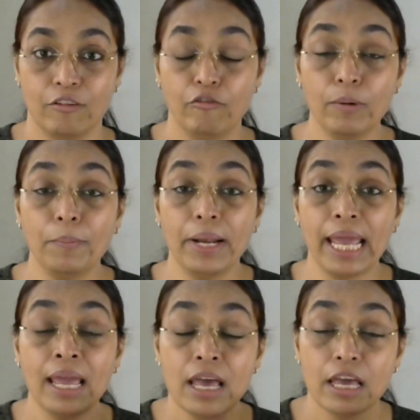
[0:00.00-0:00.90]
will
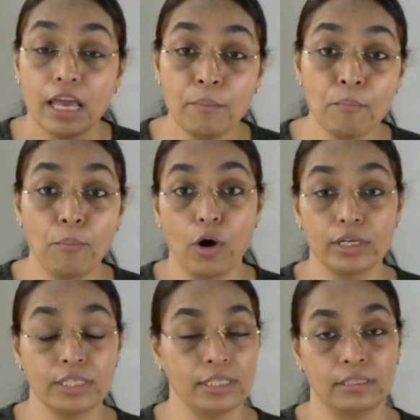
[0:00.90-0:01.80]
play
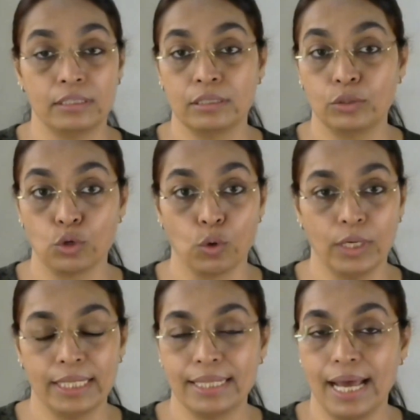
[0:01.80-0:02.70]
important
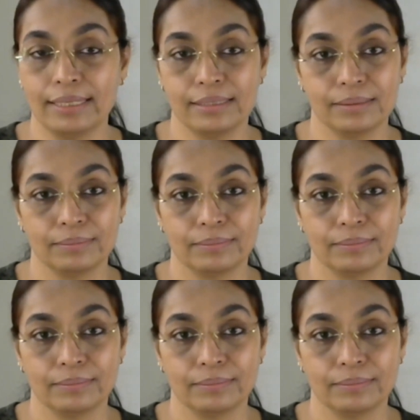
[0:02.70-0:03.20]
role in that.